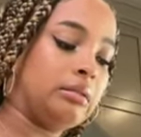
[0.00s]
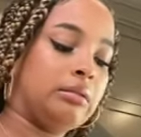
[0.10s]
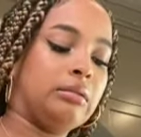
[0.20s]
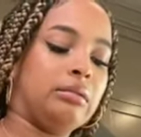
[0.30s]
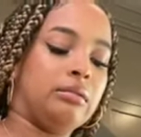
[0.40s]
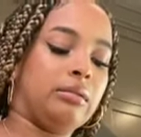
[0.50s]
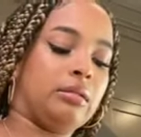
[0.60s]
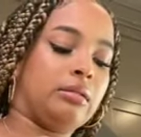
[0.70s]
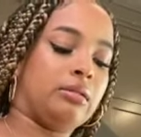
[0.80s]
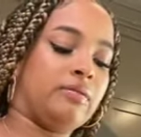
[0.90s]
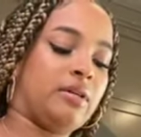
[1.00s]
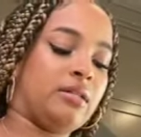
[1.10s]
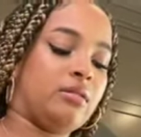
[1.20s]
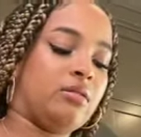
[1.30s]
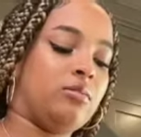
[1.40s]
Ooh, I don't know if
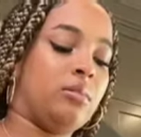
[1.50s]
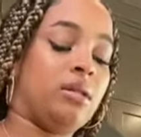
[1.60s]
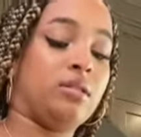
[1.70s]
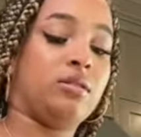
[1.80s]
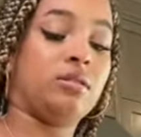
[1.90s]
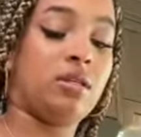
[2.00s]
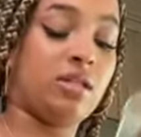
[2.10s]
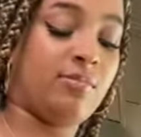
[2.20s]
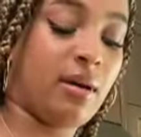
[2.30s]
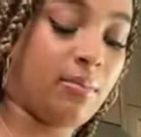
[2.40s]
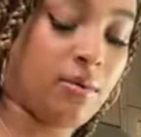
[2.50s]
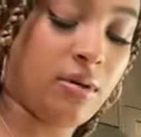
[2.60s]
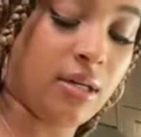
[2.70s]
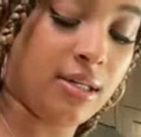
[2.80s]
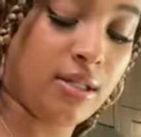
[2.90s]
that's too much, because pepper
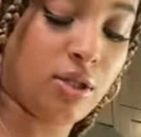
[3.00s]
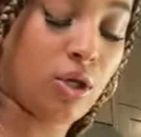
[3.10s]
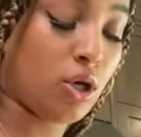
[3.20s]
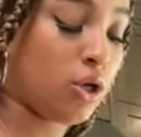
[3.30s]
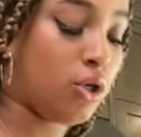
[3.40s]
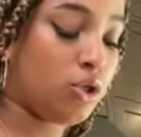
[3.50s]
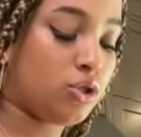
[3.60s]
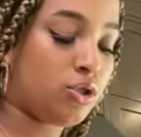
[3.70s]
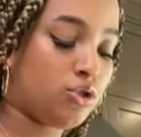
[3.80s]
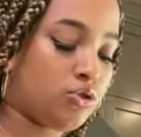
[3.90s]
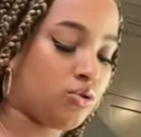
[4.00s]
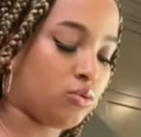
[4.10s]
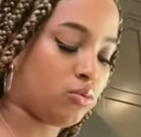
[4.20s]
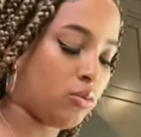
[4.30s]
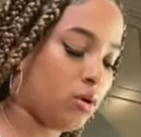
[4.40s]
is
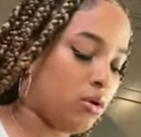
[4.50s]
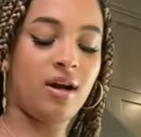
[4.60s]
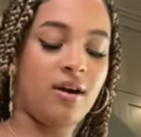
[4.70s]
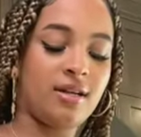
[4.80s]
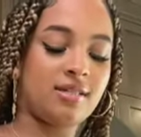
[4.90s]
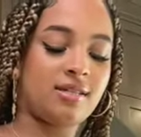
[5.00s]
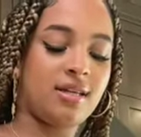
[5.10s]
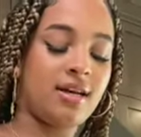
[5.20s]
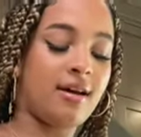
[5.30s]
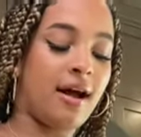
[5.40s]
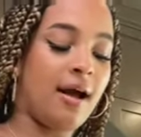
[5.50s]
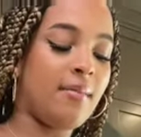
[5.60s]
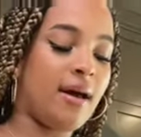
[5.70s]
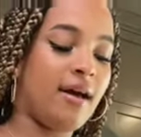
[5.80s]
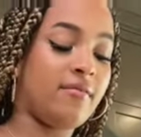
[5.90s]
strong. Honestly, I'm
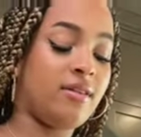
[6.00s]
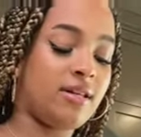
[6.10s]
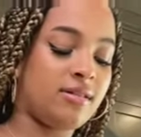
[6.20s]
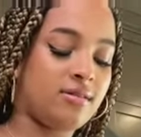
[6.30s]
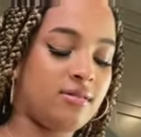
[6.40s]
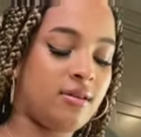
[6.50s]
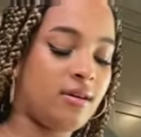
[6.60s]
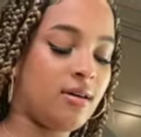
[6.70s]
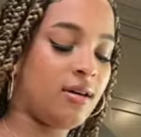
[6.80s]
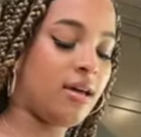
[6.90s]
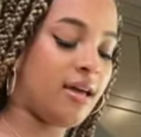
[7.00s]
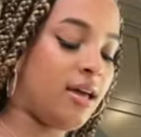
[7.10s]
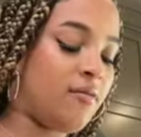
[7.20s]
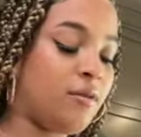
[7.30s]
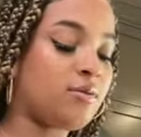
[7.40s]
gonna have this.
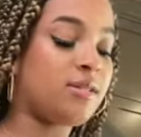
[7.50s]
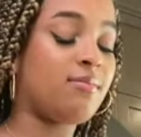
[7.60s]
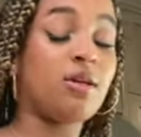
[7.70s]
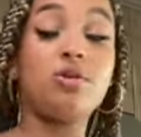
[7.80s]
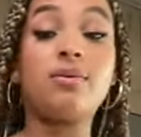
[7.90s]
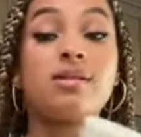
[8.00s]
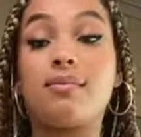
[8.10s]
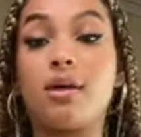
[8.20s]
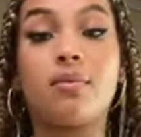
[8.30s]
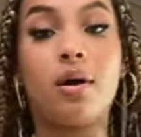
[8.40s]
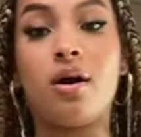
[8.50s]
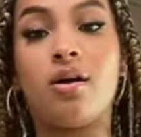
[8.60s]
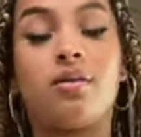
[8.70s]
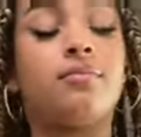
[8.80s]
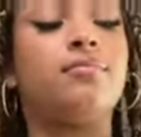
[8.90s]
If you see me doing something
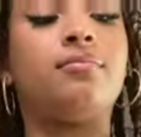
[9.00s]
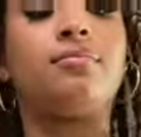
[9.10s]
wrong,